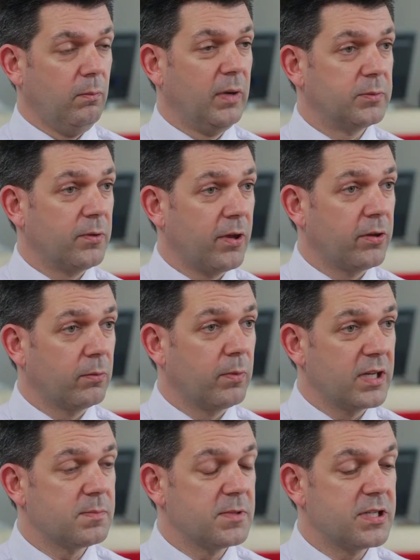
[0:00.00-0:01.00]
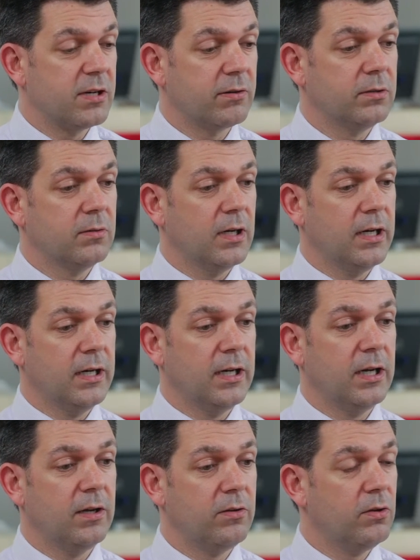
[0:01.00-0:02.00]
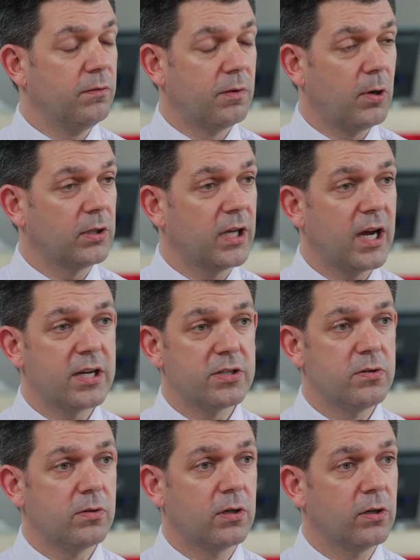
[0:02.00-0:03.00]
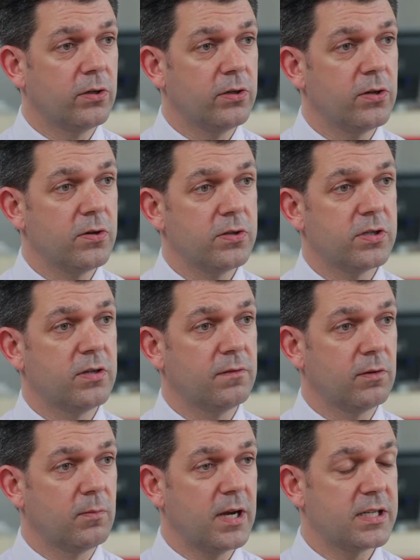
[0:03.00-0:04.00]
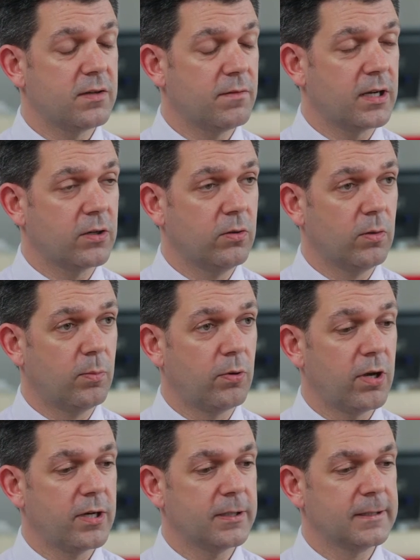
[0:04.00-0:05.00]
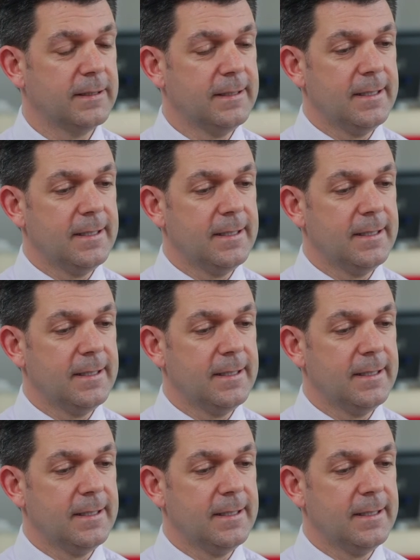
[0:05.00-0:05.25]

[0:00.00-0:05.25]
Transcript: mixed with other waste material. No formaldehyde, no glue used in the formation of that core product.